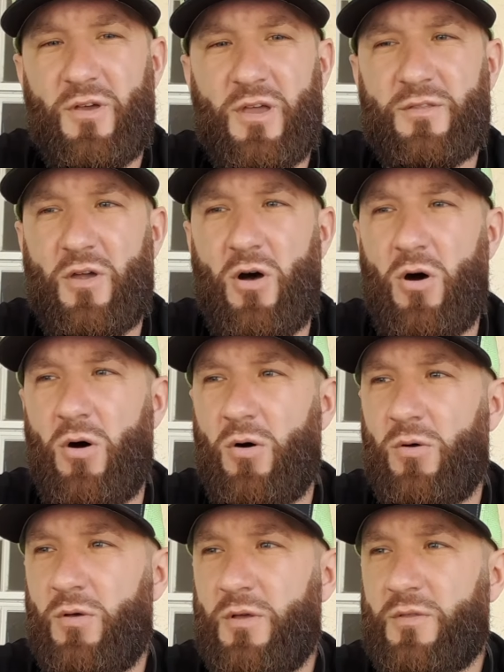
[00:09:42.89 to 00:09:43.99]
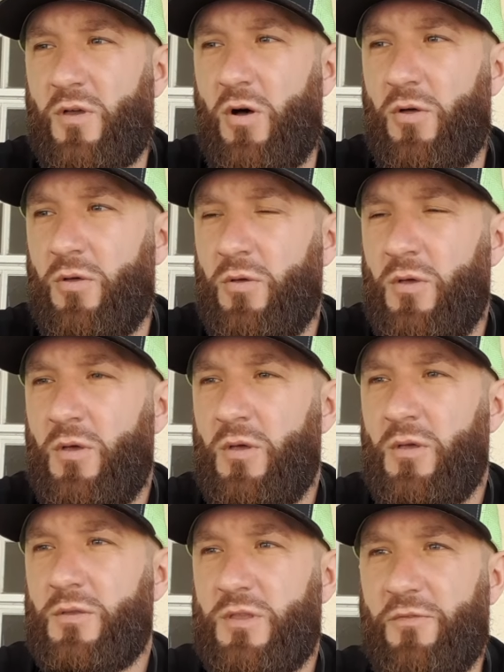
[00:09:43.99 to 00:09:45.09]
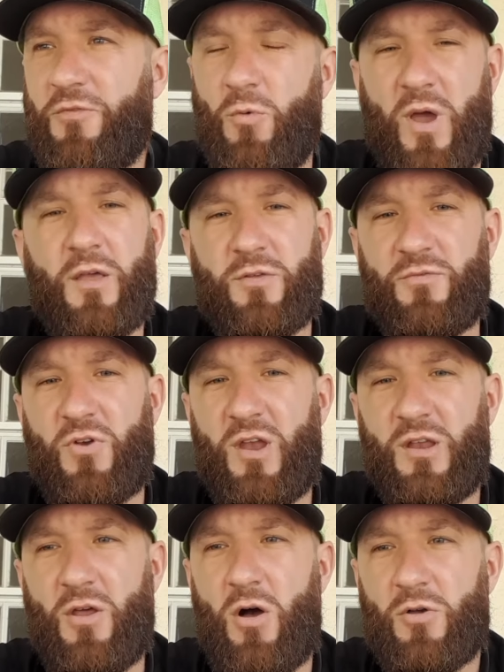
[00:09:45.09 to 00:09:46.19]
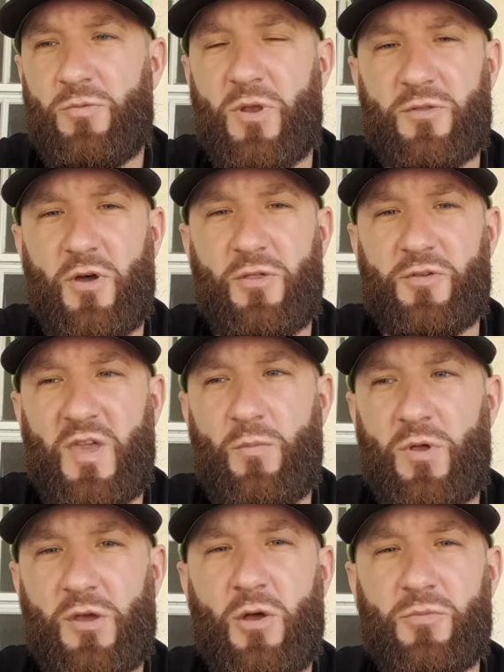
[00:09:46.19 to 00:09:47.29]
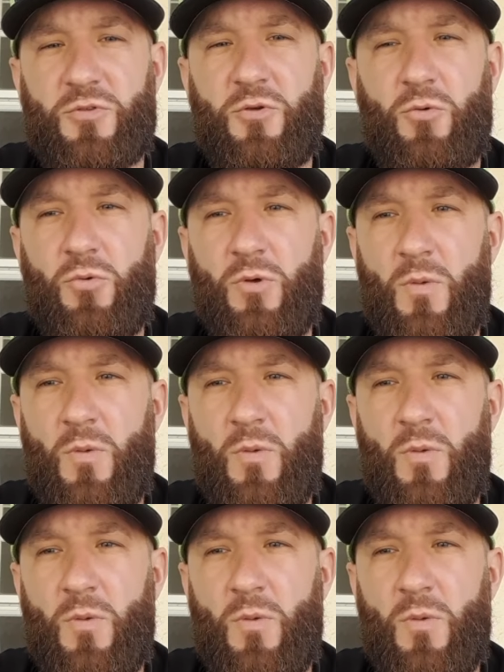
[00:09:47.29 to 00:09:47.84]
It's all different ways of training dogs, but it's all the same when it comes to